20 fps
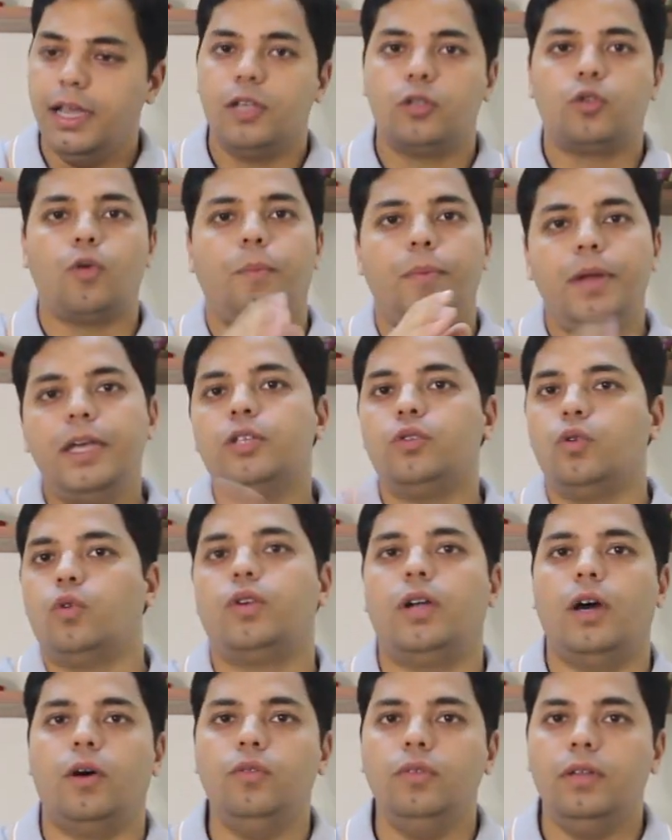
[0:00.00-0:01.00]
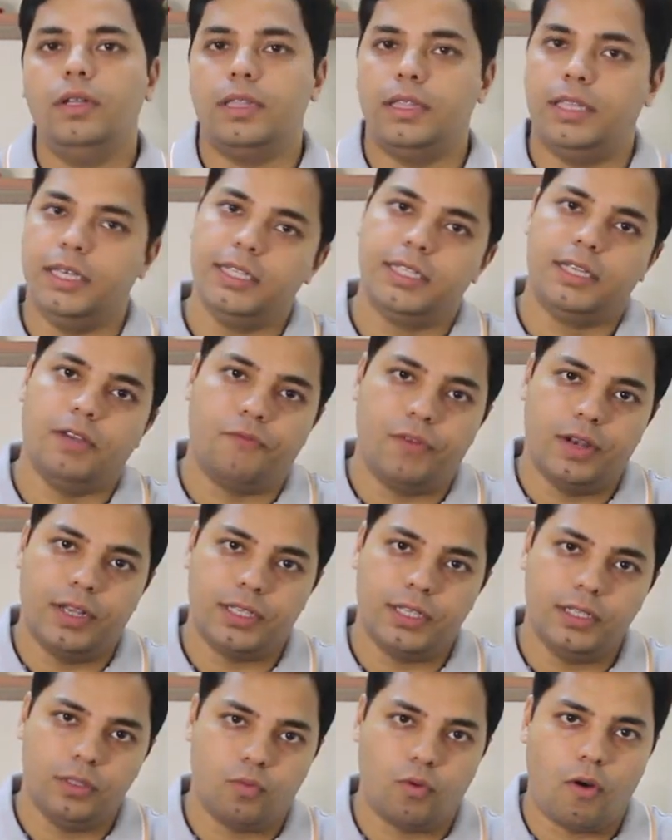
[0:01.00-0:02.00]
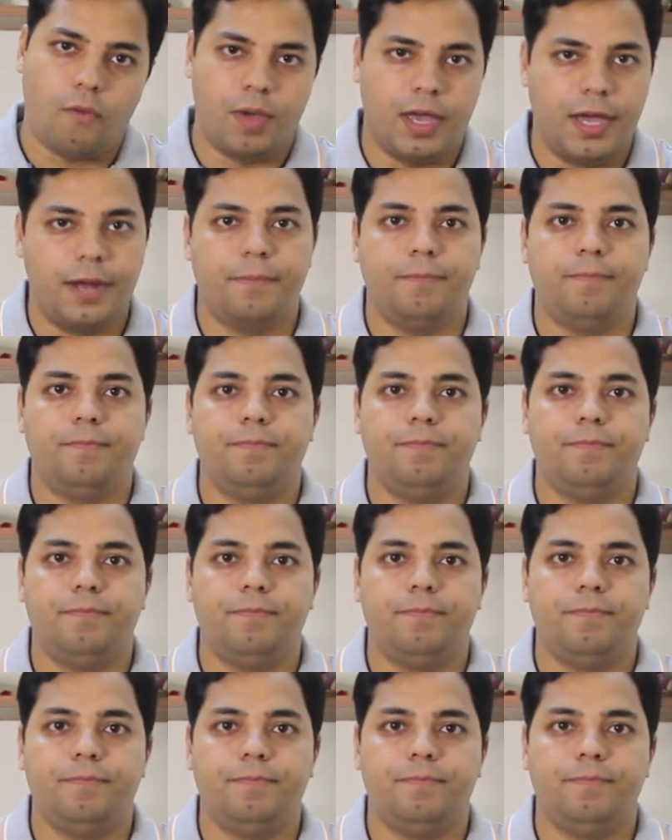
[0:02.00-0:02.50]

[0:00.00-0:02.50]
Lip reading: So please note down these definitions from here.